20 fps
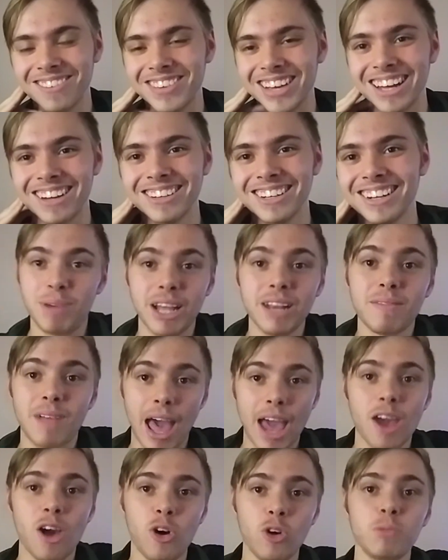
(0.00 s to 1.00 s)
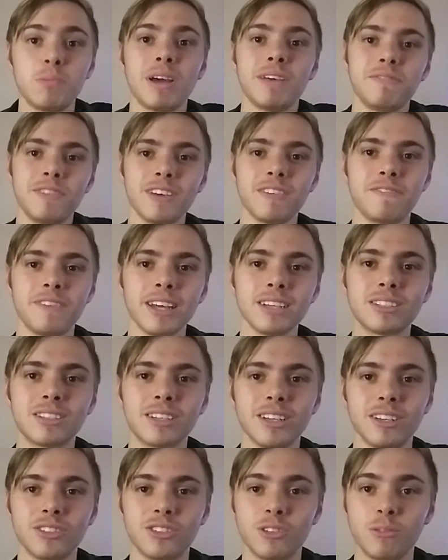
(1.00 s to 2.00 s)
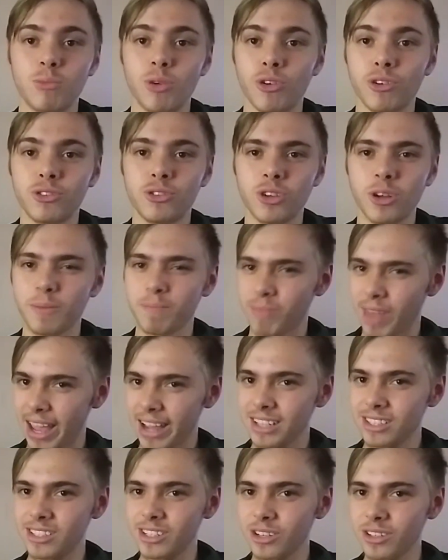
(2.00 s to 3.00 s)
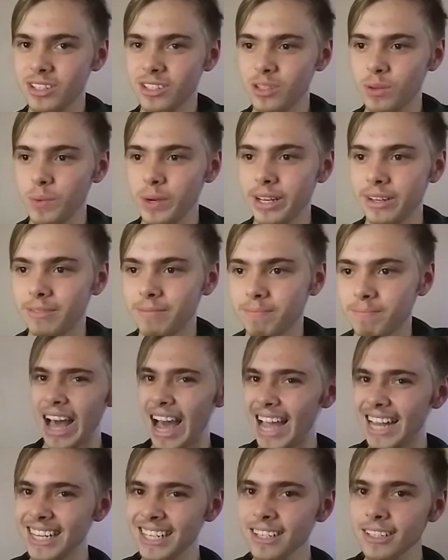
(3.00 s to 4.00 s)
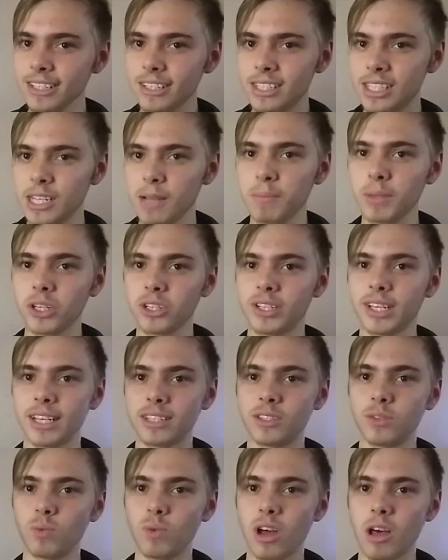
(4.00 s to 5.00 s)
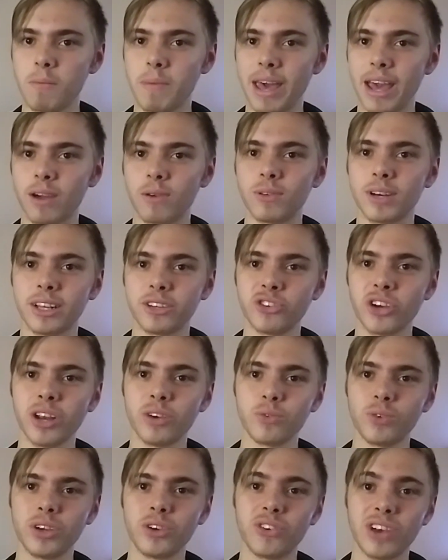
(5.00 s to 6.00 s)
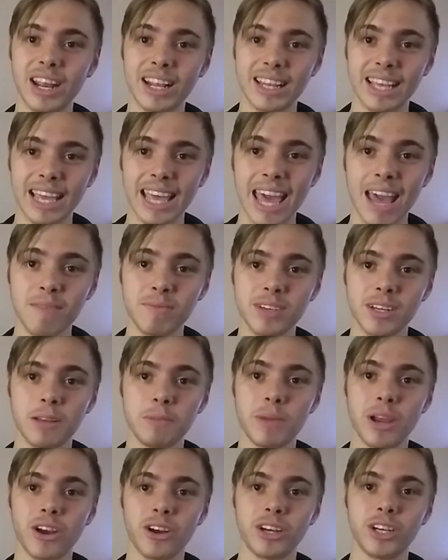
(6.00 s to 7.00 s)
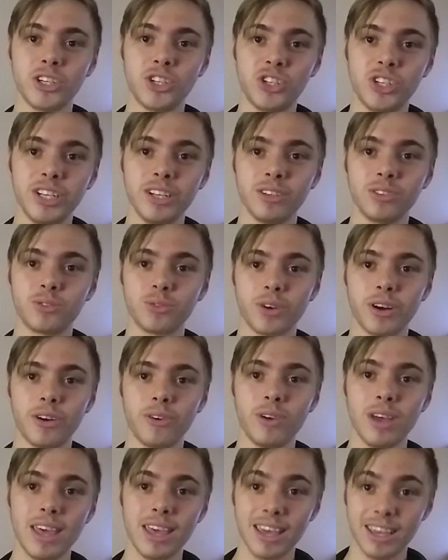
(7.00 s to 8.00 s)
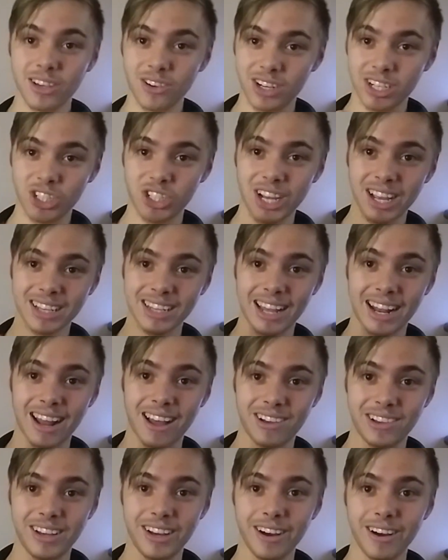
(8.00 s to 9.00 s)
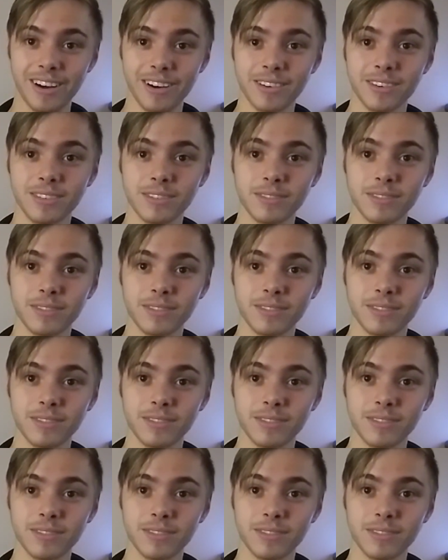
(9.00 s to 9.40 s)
about. But I honed my VFX skills some more, so I consider this a win. I did a similar test a while back when I tried to recreate the Captain America shield throw. You can check that out here.